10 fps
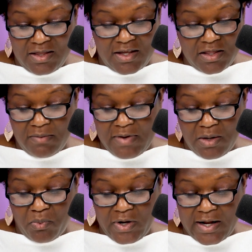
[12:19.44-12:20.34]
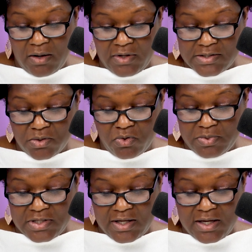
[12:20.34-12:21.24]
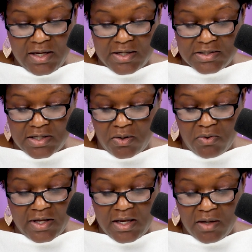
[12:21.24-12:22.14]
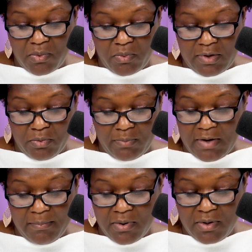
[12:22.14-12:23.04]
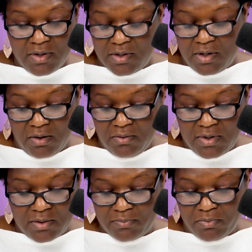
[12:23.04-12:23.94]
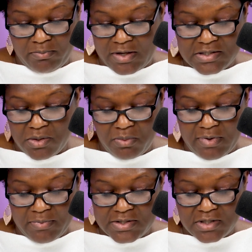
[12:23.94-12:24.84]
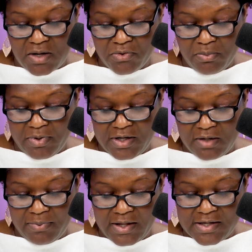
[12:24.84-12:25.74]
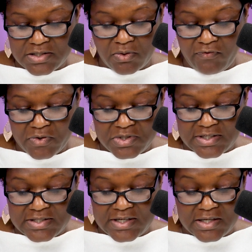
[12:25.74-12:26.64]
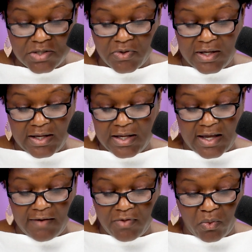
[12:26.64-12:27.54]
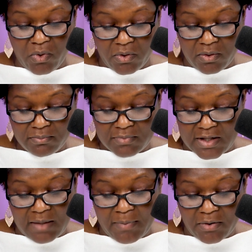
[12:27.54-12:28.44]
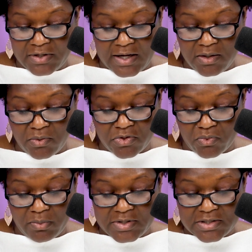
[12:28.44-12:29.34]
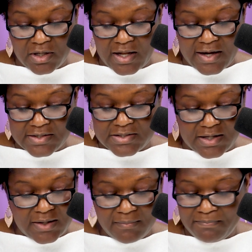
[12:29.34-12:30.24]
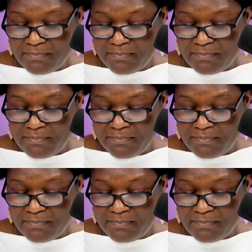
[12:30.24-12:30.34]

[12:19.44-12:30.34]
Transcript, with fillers: Then the men went out as a group to the king and said, O king, re remember, you know, basically remember this law you put into place. So in verse sixteen, so the king gave the order and they brought Daniel and threw him into the lion's den.